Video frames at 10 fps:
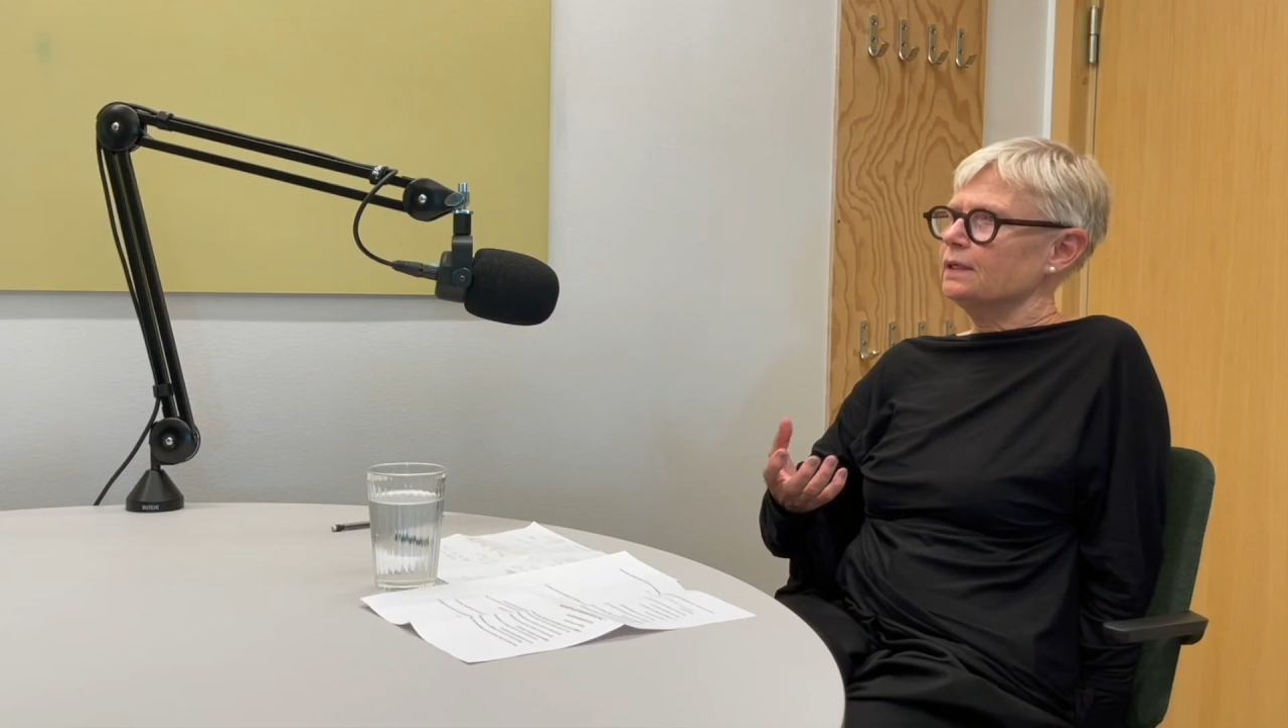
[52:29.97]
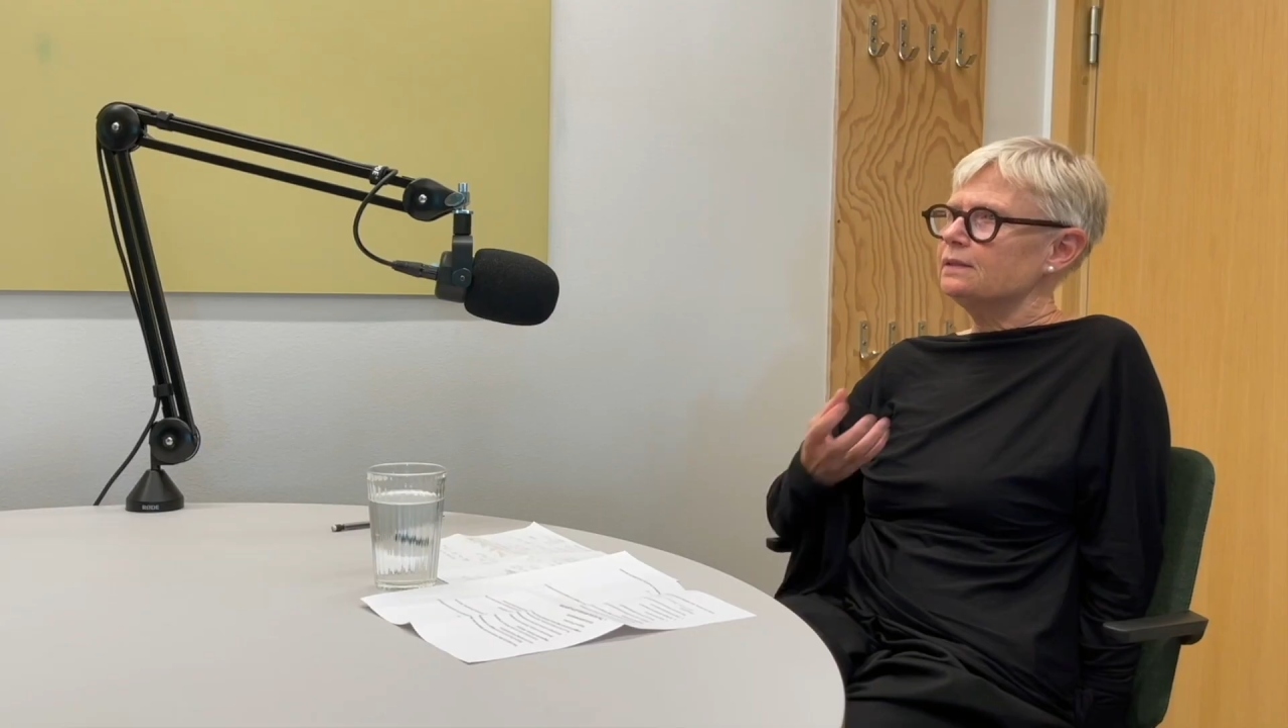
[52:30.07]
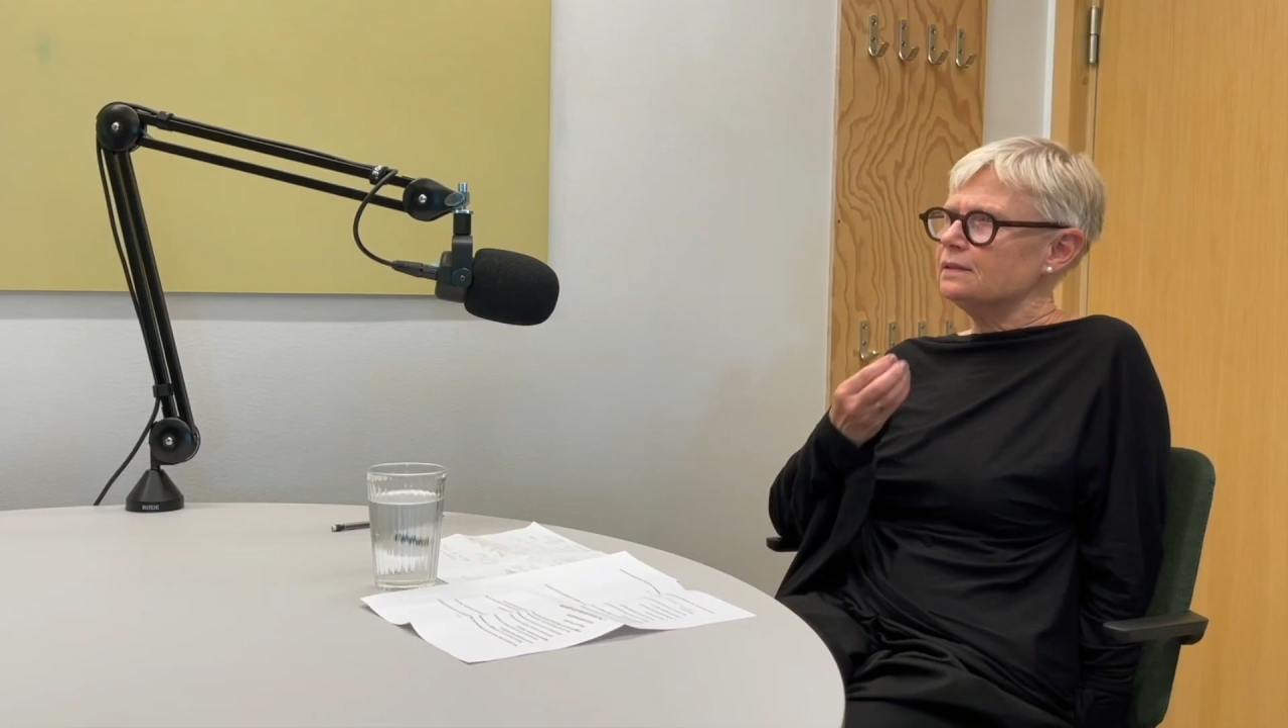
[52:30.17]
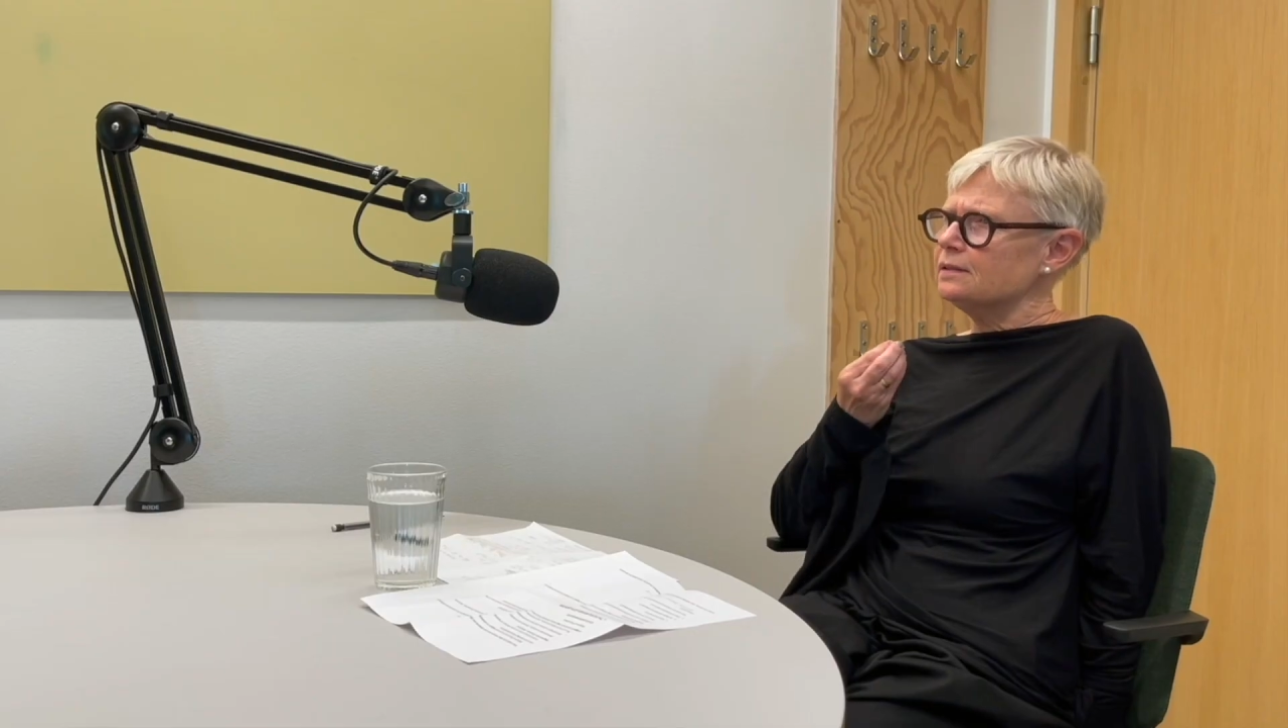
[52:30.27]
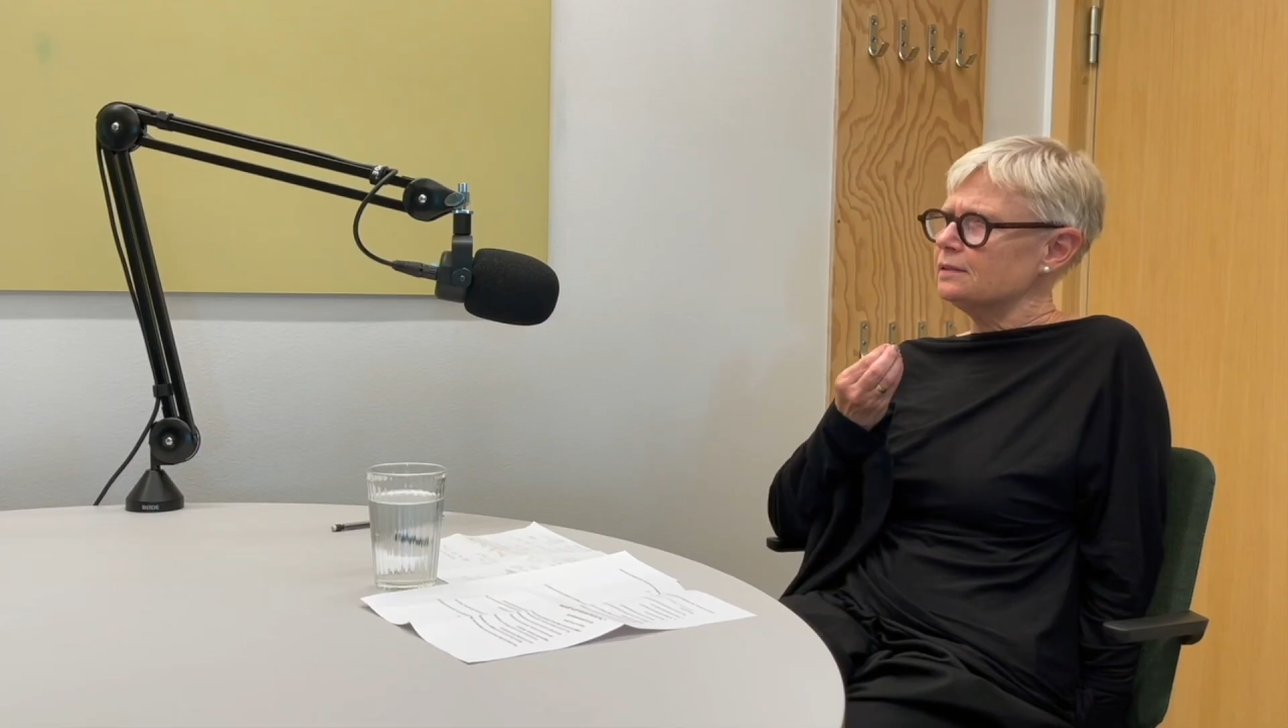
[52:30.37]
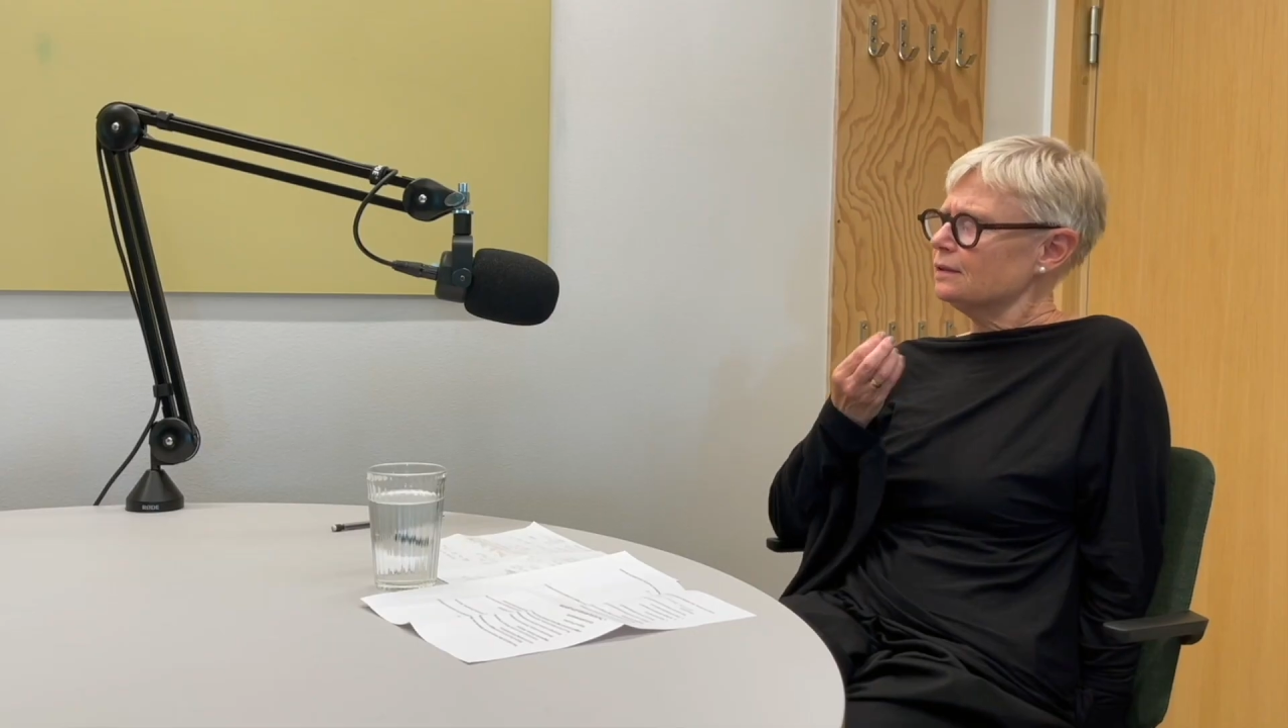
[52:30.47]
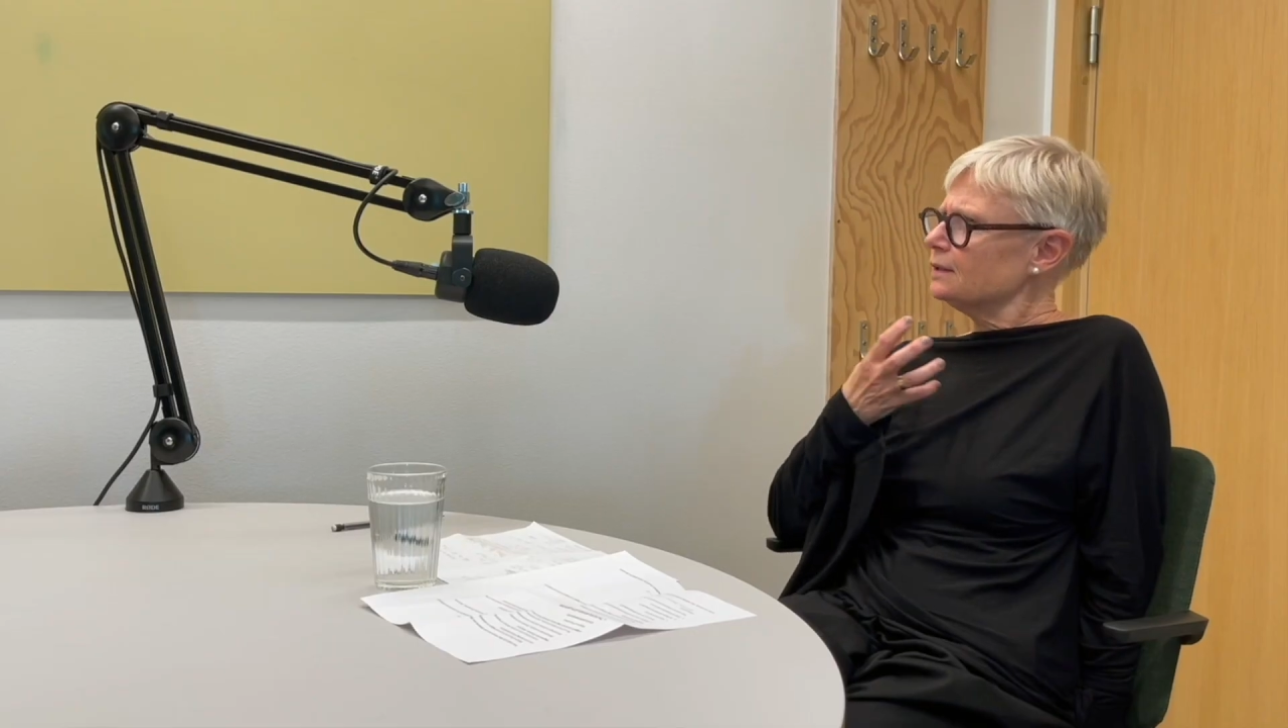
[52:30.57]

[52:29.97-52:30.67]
It's an